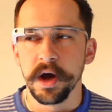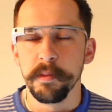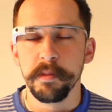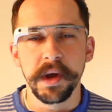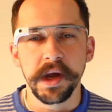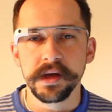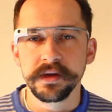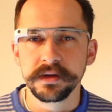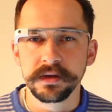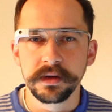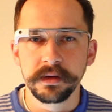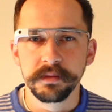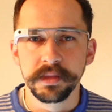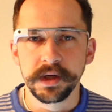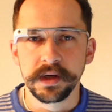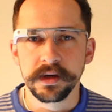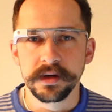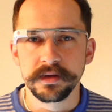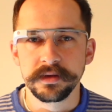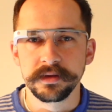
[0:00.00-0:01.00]
amazing
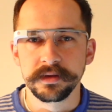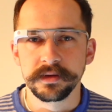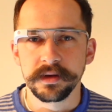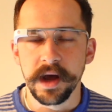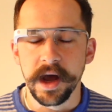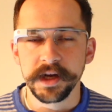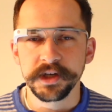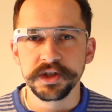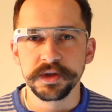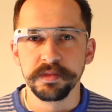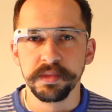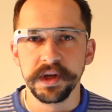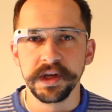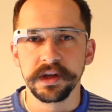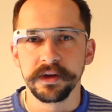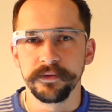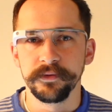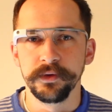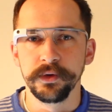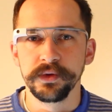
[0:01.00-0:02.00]
because I just
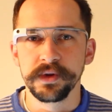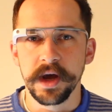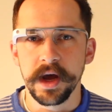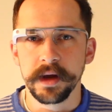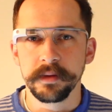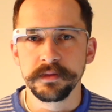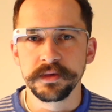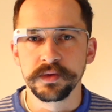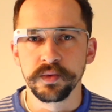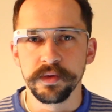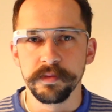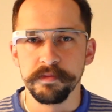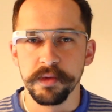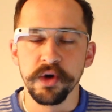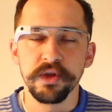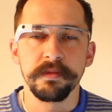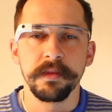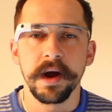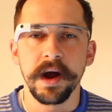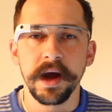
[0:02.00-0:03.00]
blinked a few times with
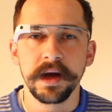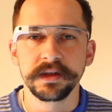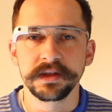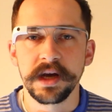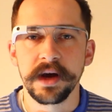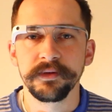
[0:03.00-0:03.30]
both my eyes,